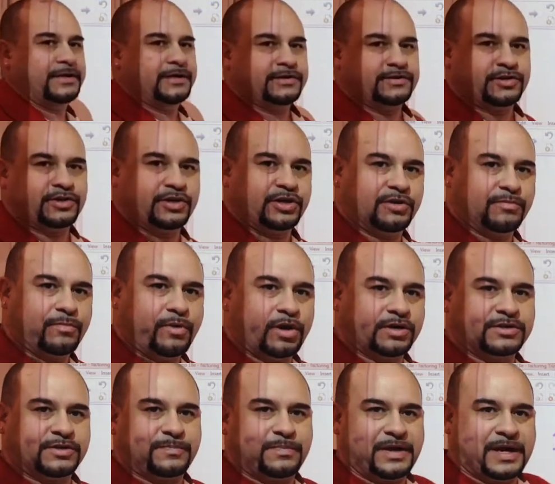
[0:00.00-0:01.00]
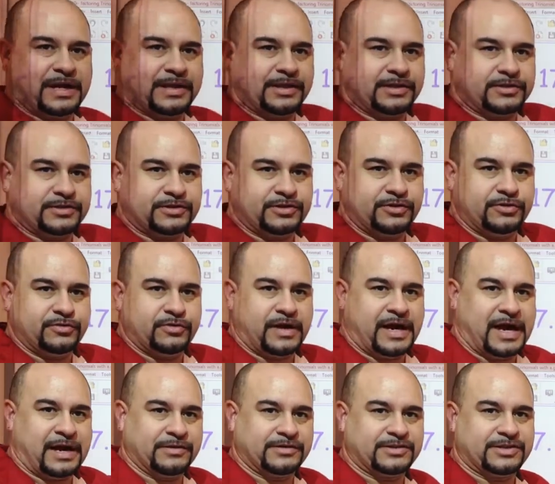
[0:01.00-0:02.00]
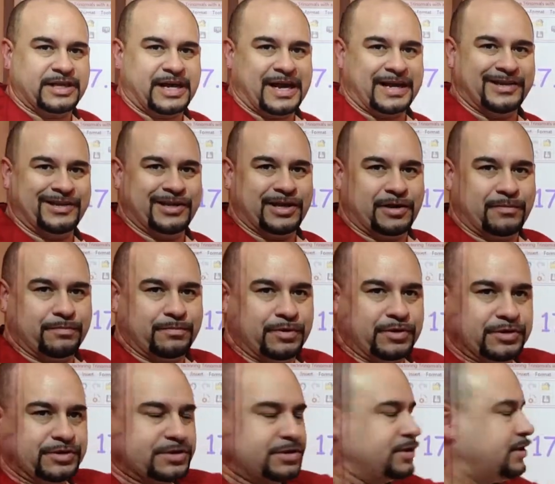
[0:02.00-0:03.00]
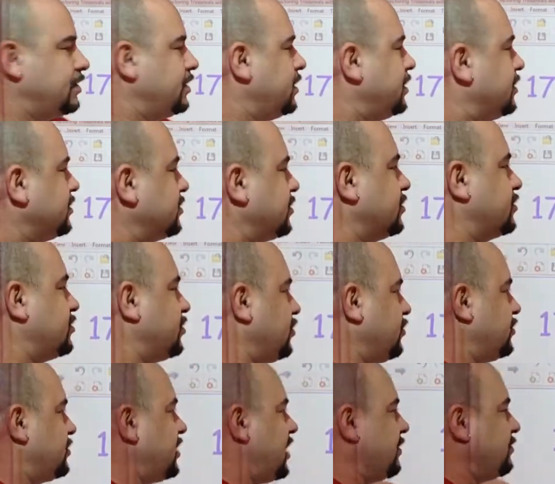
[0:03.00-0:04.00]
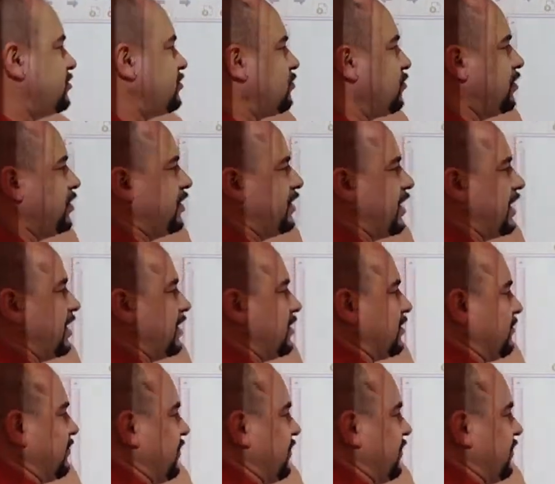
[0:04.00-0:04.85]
So you're going to multiply the two outside numbers. So 2 times 28 is